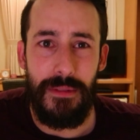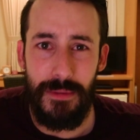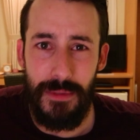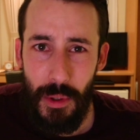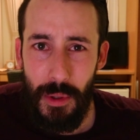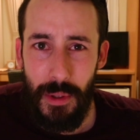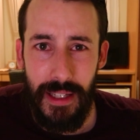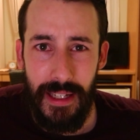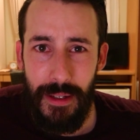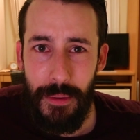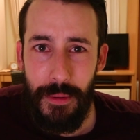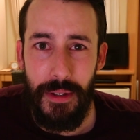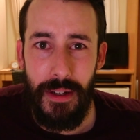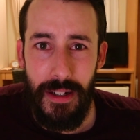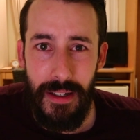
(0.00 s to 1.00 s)
roll
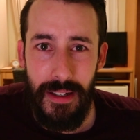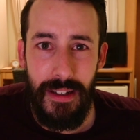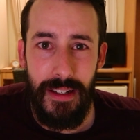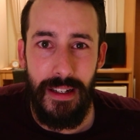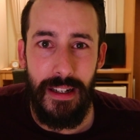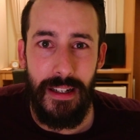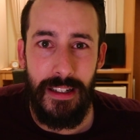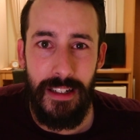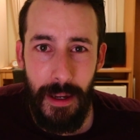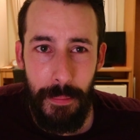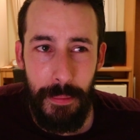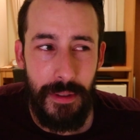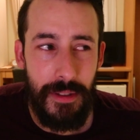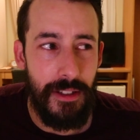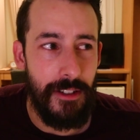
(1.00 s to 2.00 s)
out on a
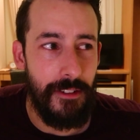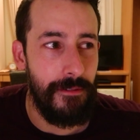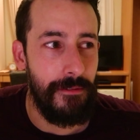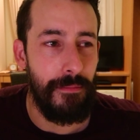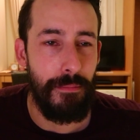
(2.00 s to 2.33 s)
couple of